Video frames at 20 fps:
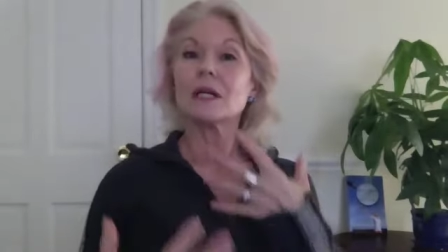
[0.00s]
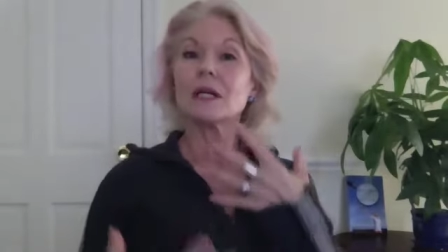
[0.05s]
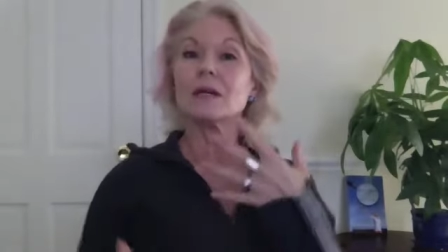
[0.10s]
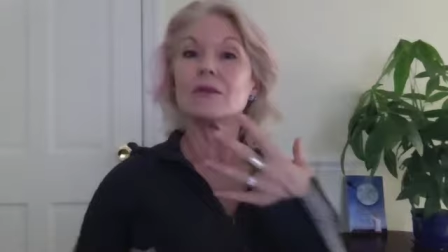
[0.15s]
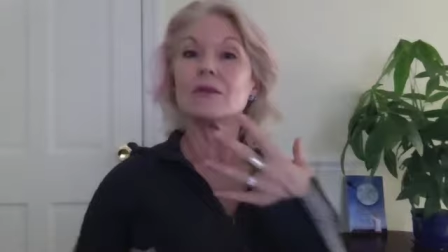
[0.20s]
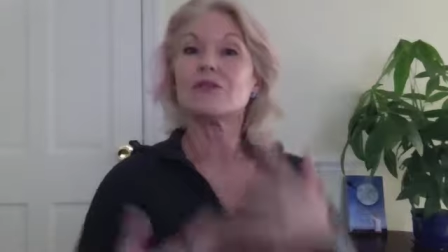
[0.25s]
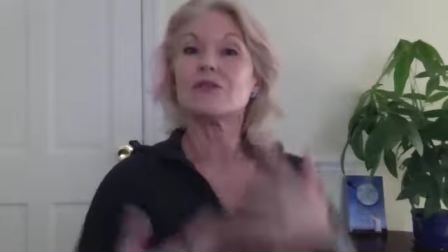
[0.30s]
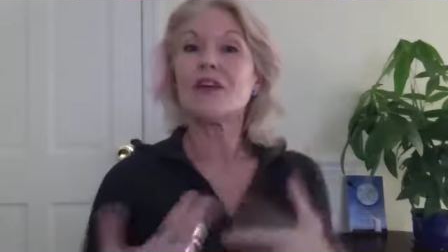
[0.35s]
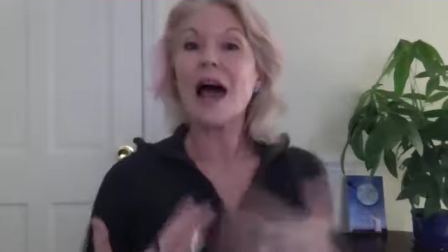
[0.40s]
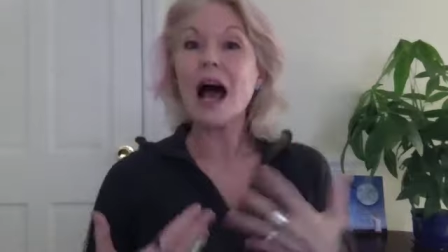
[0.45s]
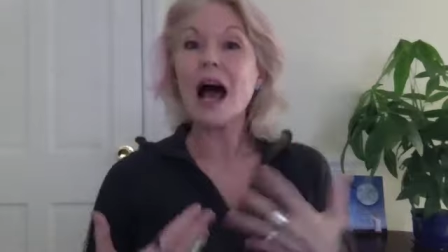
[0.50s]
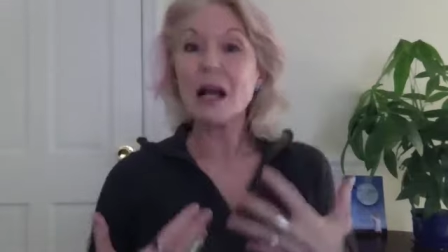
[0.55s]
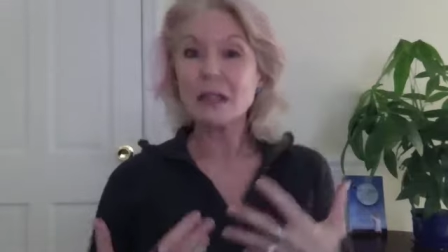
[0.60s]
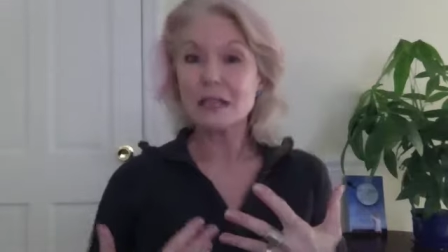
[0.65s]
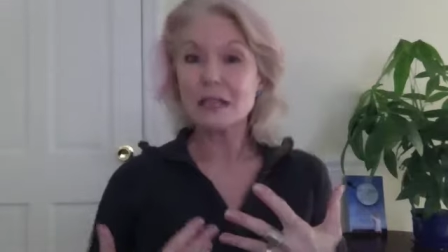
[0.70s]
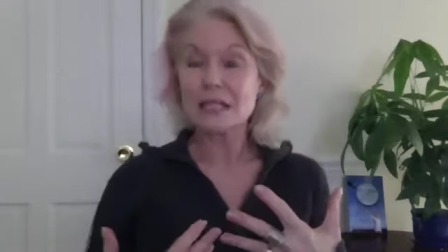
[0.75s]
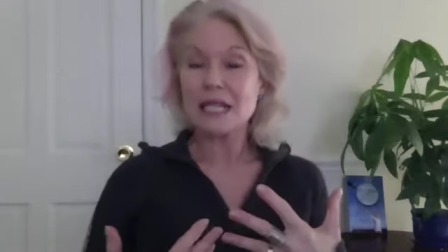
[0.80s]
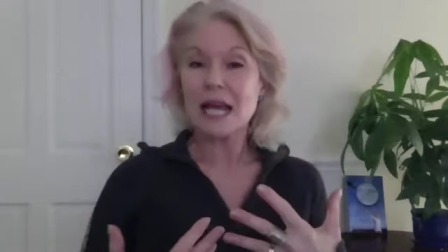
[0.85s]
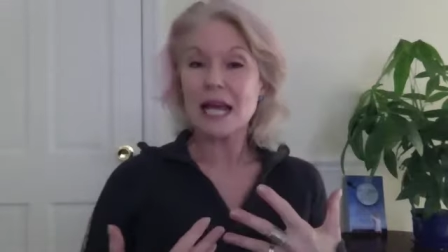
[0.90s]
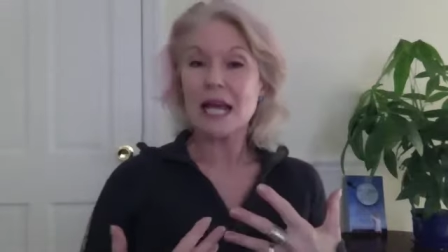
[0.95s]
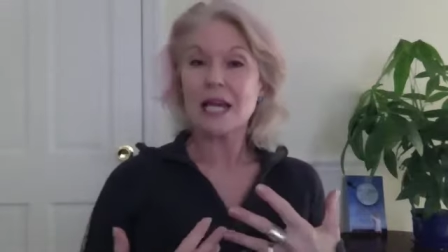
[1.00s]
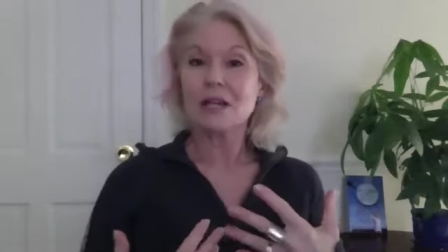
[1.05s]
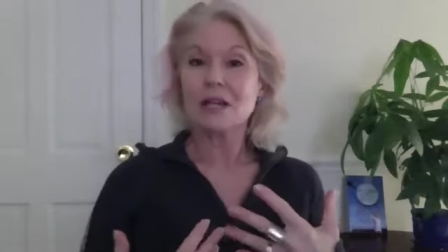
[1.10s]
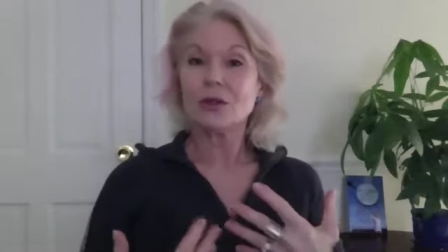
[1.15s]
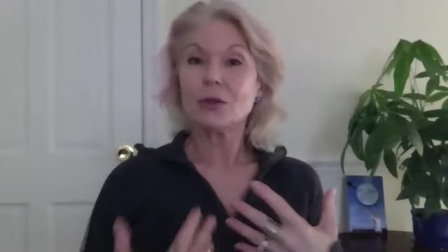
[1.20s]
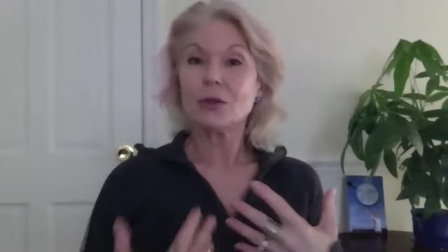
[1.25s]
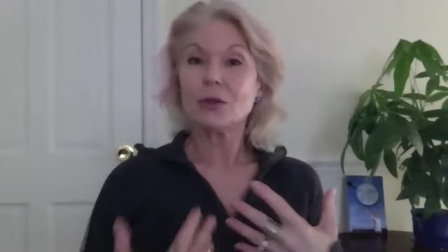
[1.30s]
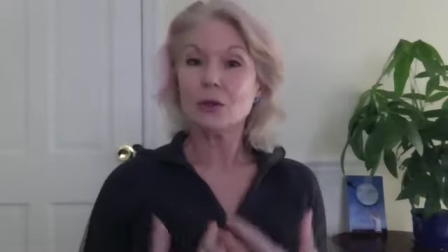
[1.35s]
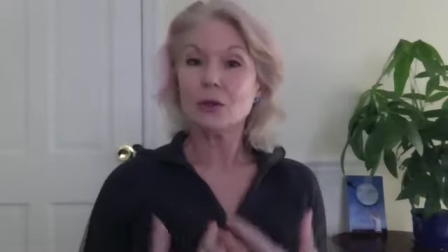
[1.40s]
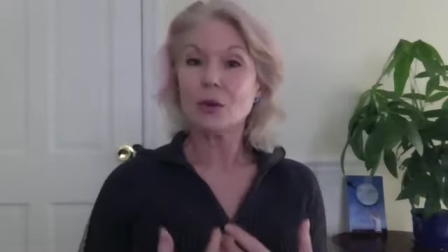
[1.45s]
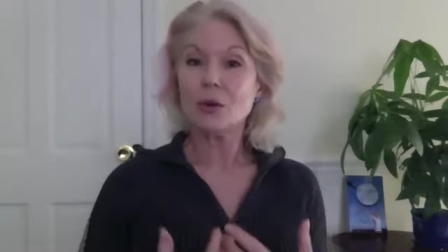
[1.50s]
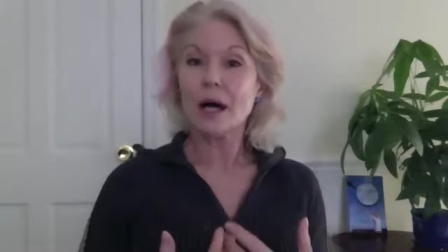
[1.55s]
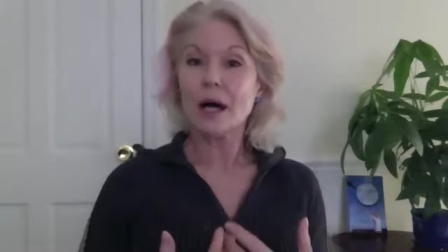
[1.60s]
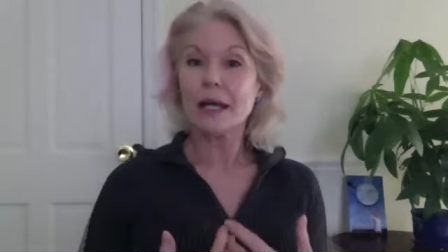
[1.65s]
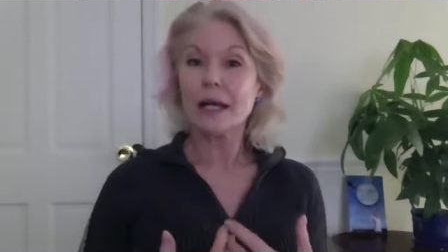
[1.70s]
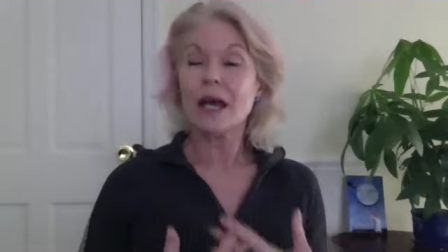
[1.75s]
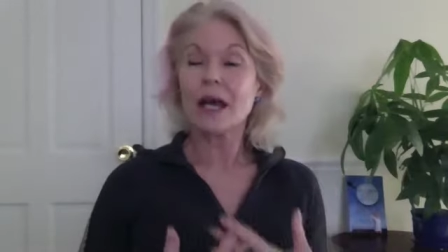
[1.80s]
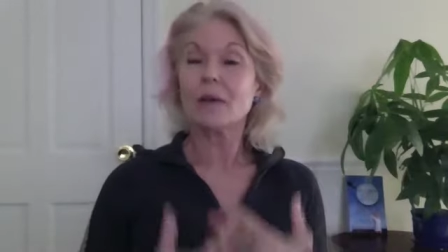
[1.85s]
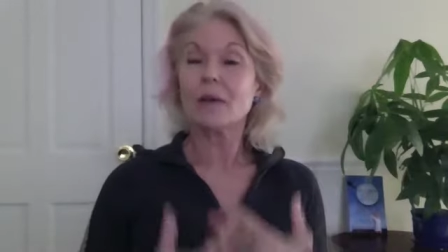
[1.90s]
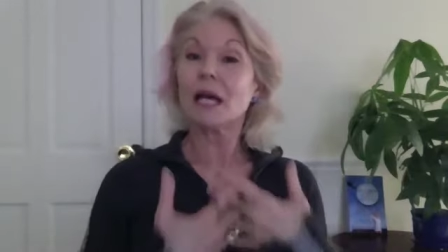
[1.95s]
validate who
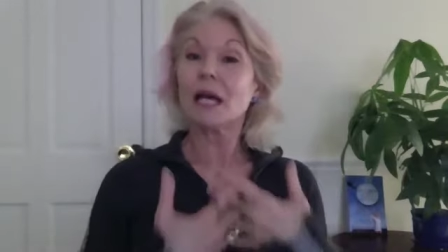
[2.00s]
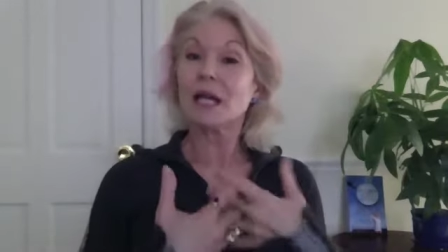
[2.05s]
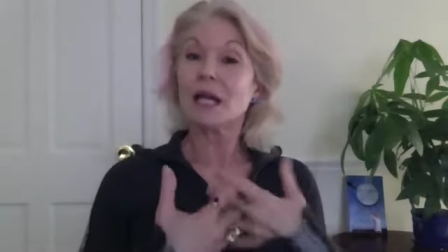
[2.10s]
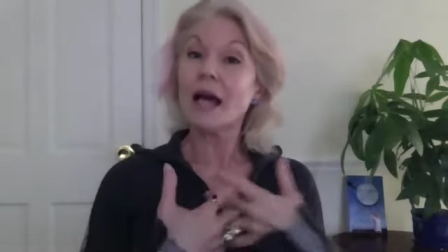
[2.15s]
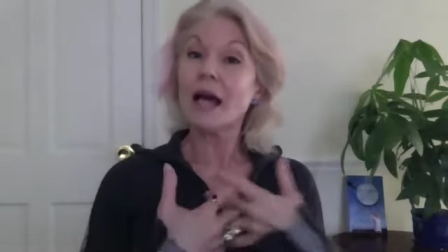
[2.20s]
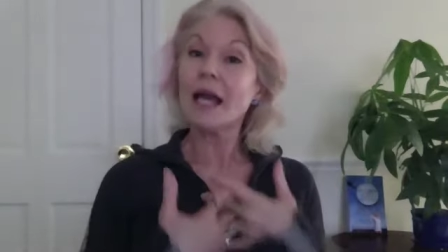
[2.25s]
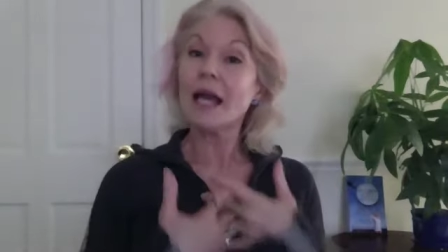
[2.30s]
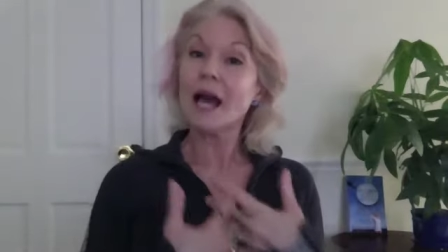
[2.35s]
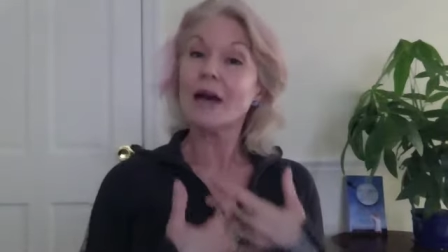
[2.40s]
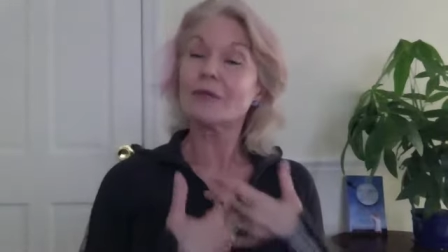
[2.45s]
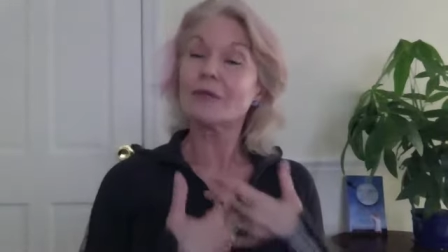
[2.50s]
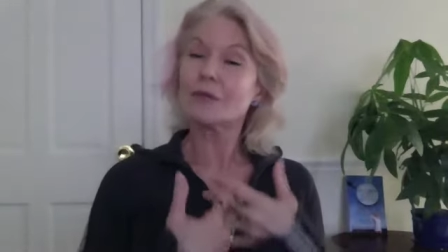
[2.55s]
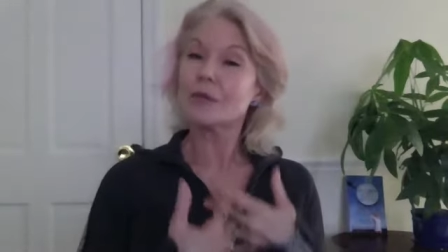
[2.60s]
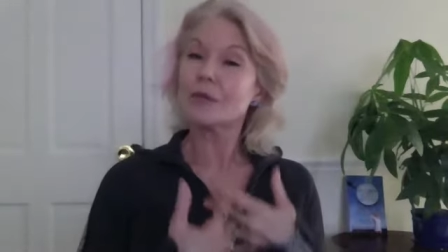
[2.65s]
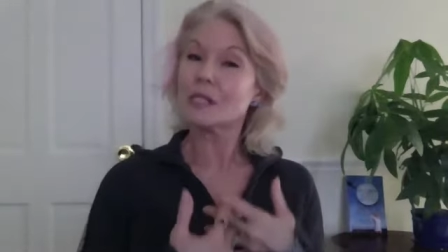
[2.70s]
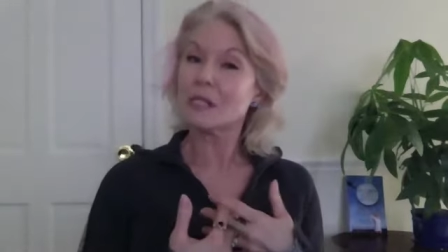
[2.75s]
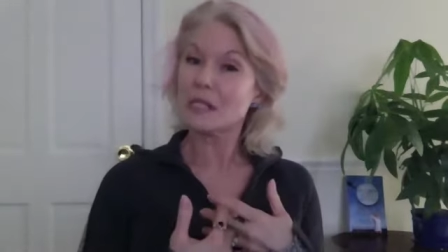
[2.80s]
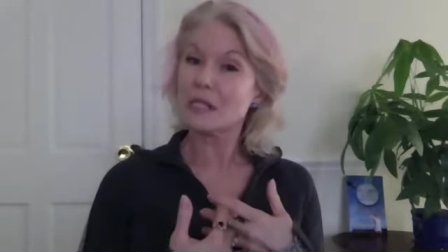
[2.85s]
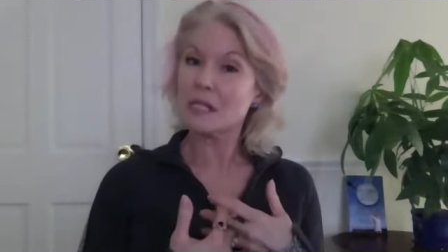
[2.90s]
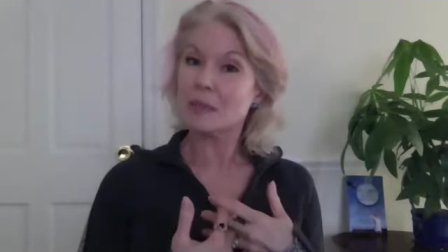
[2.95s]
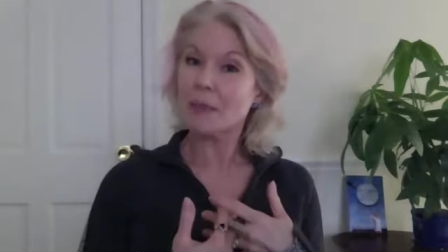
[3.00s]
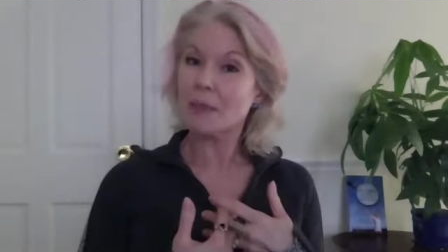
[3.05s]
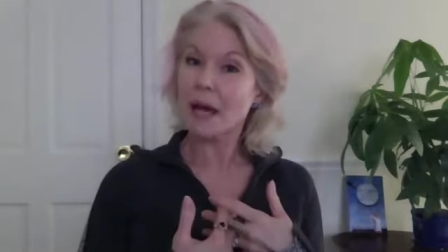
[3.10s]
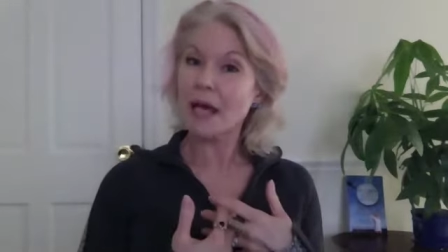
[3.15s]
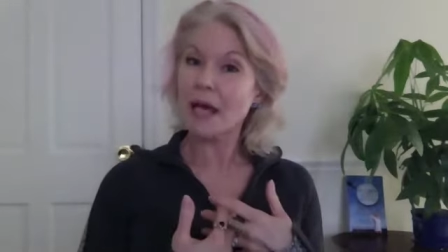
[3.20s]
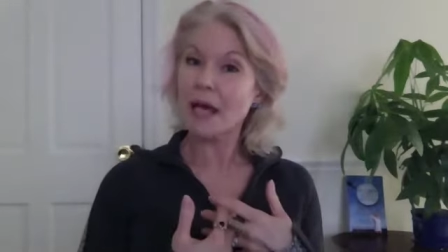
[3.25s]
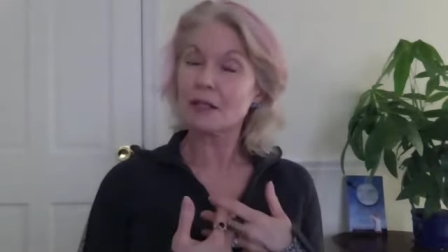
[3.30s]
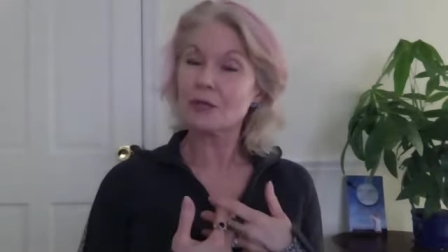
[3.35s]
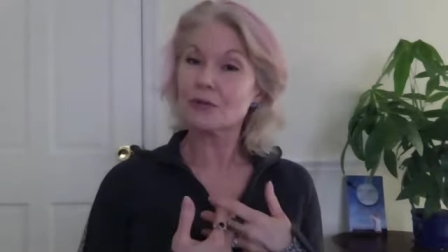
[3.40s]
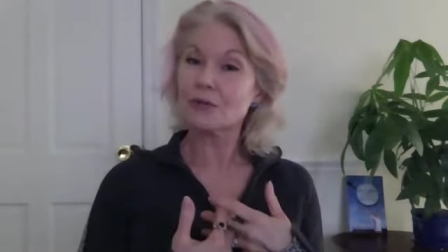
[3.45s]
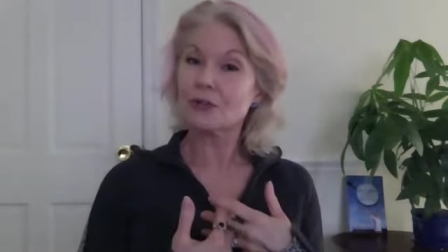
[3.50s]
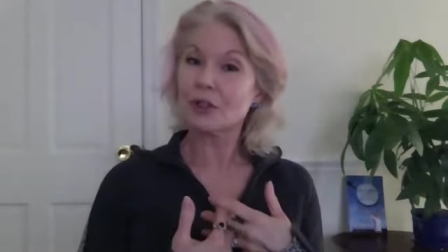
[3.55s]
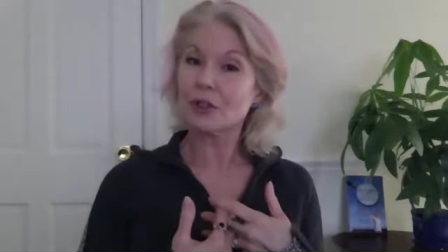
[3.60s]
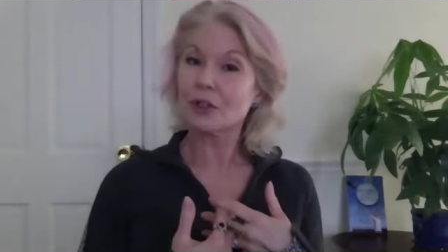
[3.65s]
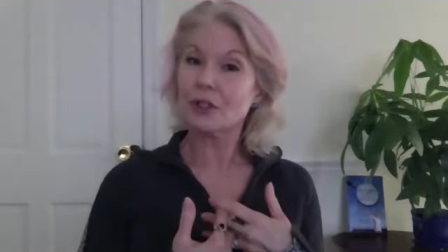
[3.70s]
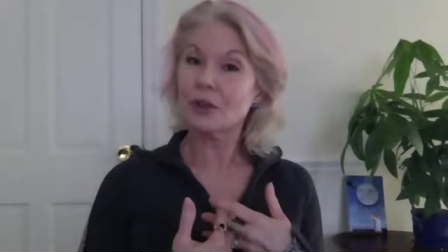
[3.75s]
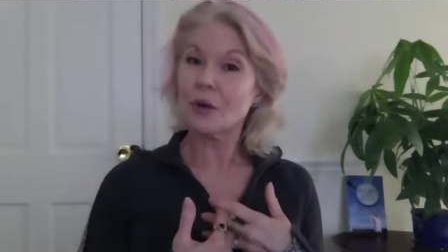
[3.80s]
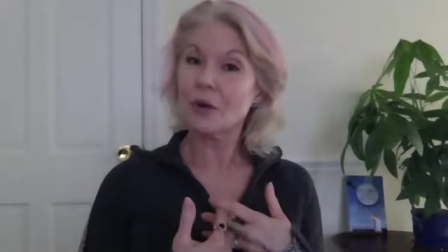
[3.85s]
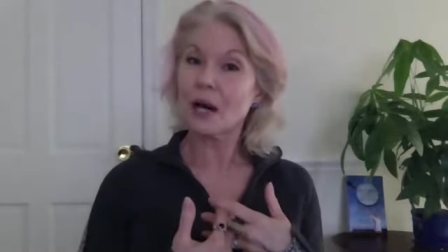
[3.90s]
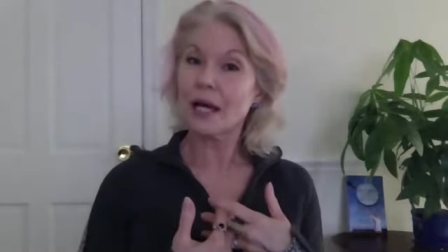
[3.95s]
I am, and I have respect
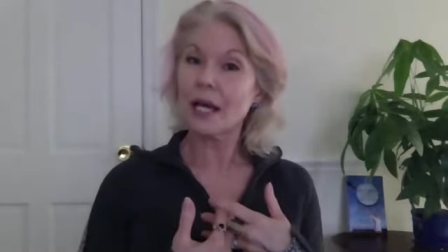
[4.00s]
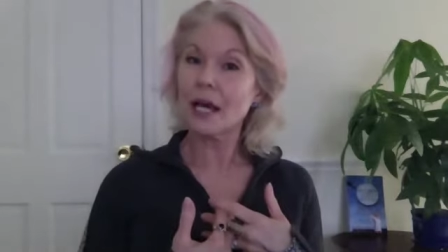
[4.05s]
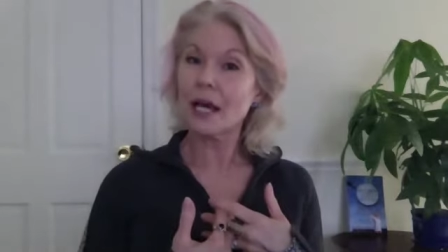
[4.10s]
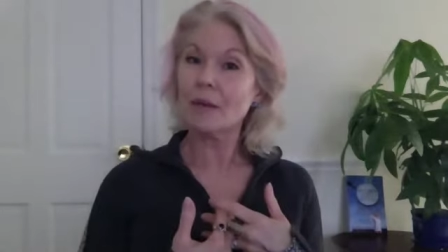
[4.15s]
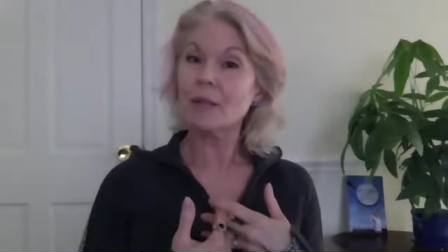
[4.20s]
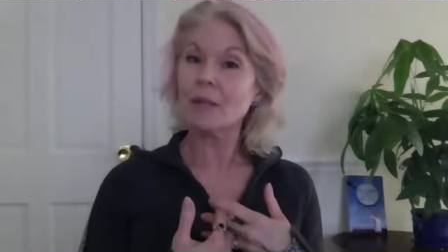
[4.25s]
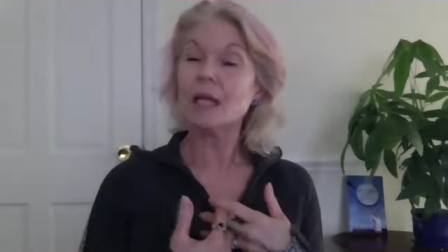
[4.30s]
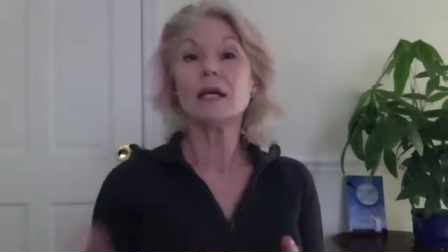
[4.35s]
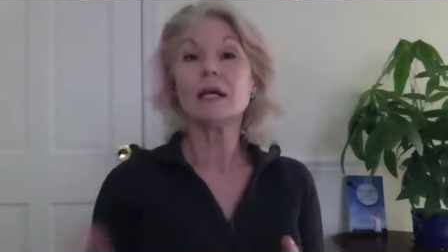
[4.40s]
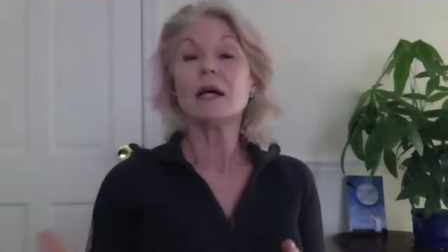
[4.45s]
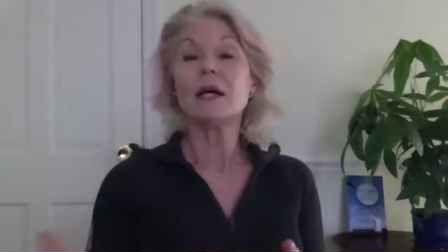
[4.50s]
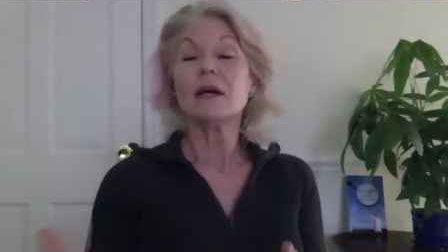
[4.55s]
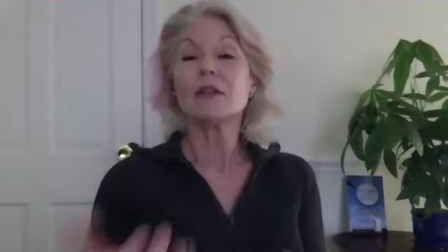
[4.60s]
for who I am,